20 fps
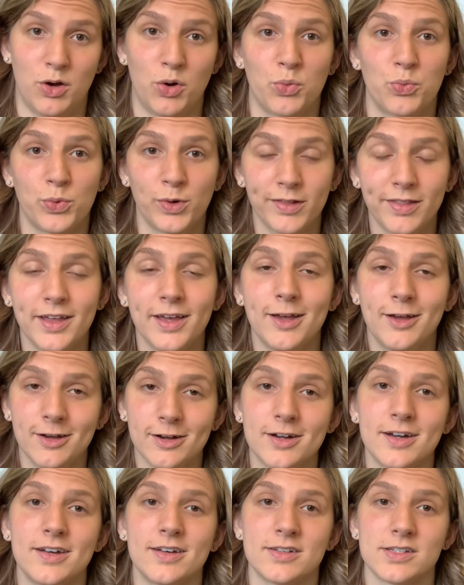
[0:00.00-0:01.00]
a really
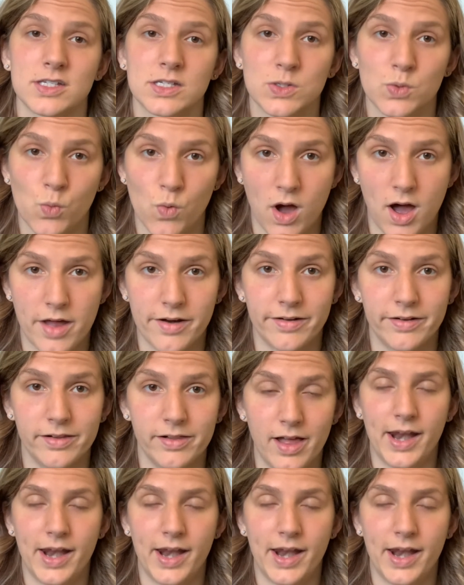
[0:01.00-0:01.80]
good swaddle.